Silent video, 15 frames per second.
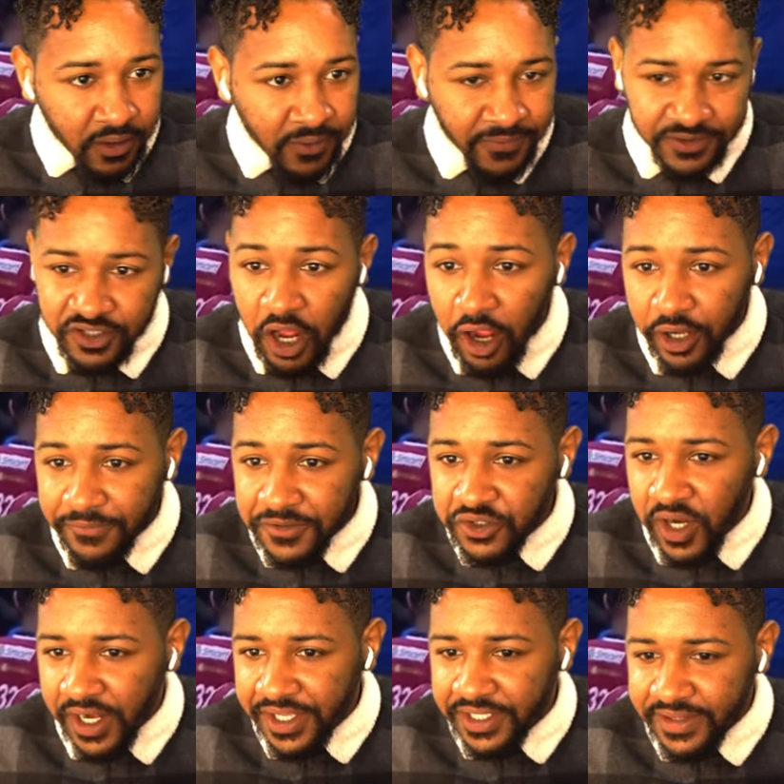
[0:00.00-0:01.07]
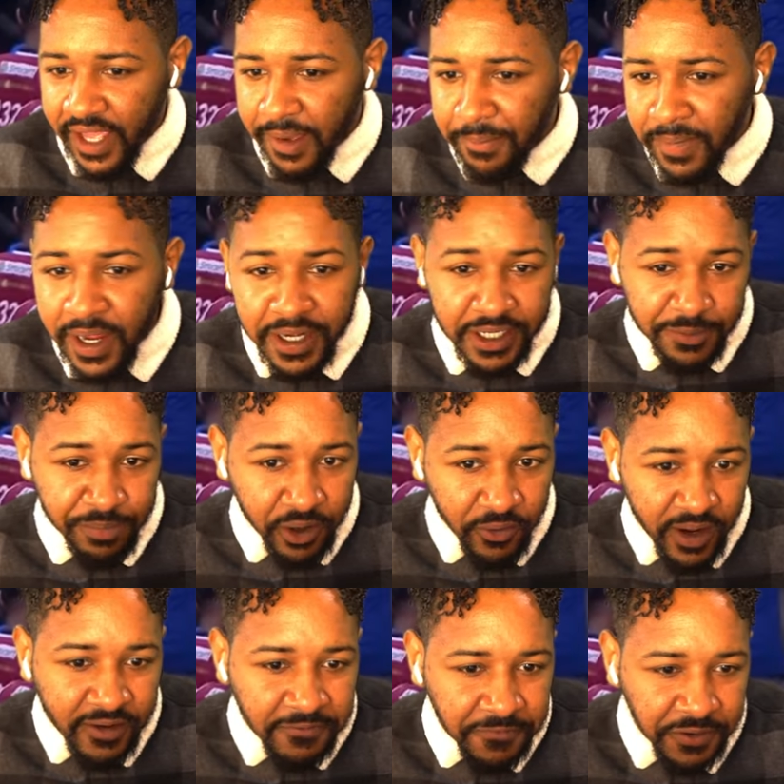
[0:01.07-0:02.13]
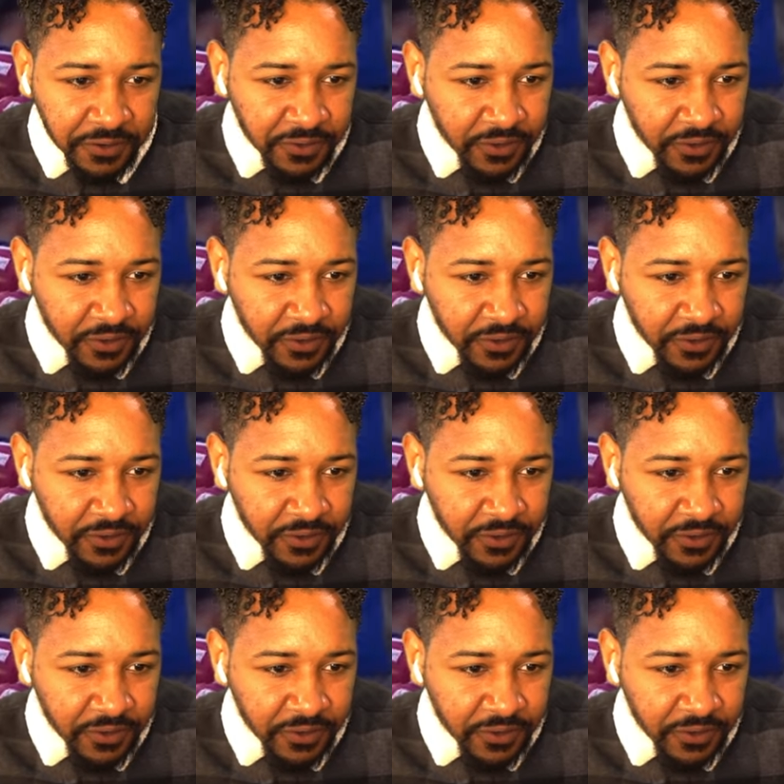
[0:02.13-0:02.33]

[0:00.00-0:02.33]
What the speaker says: Photographer's trying to get that money, bro. I feel